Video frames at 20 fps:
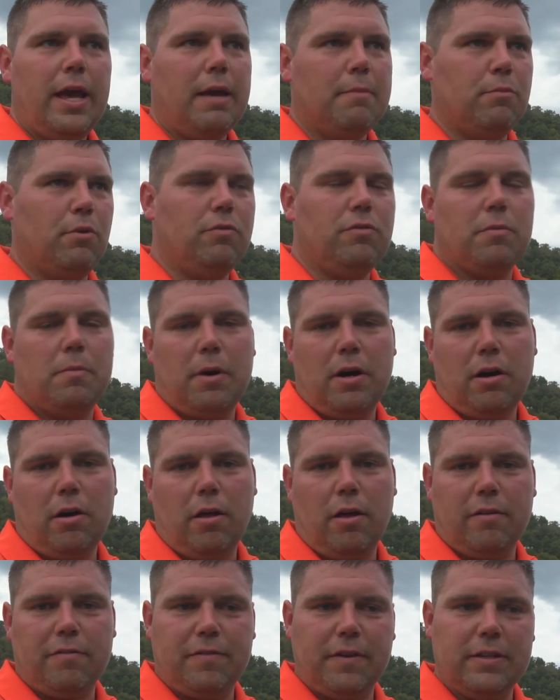and moved the
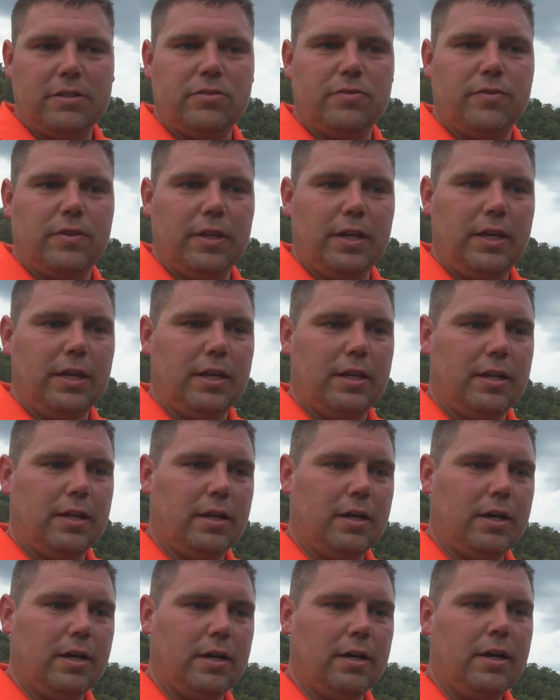ball offensively
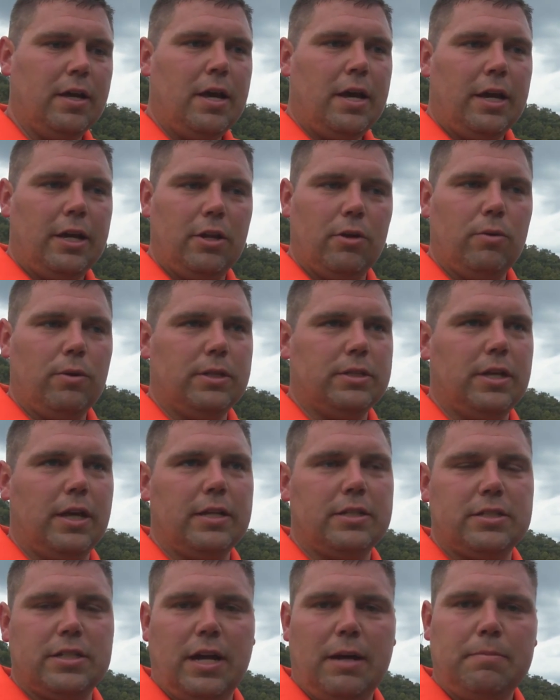and, uh, you know, and,
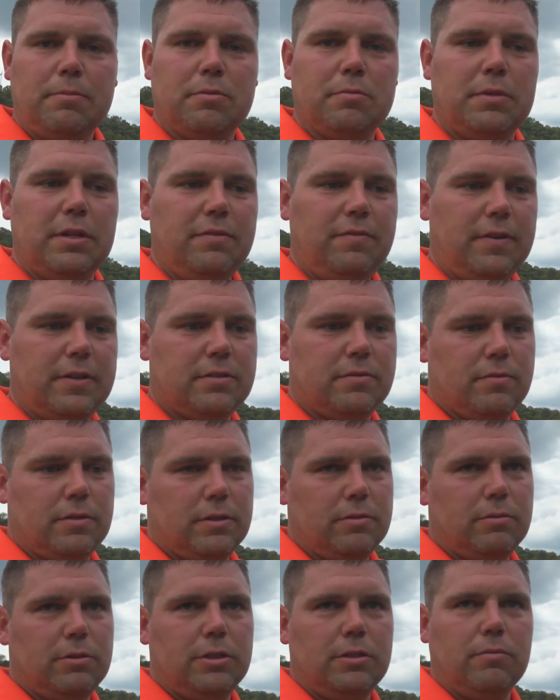and stopped them
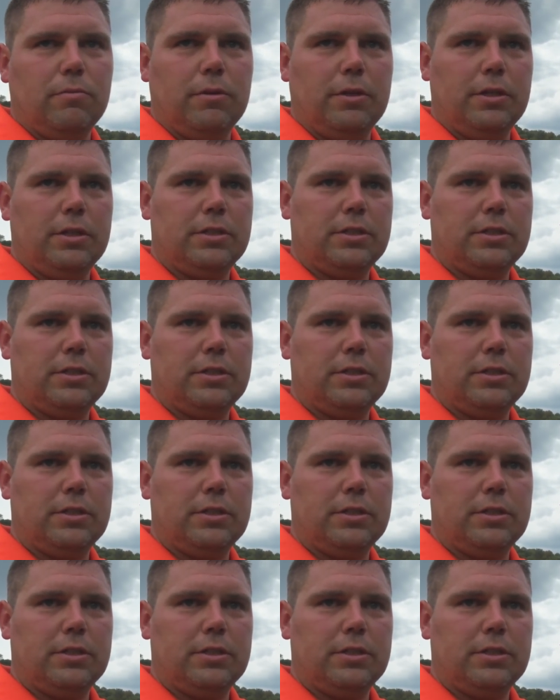defensively. We, we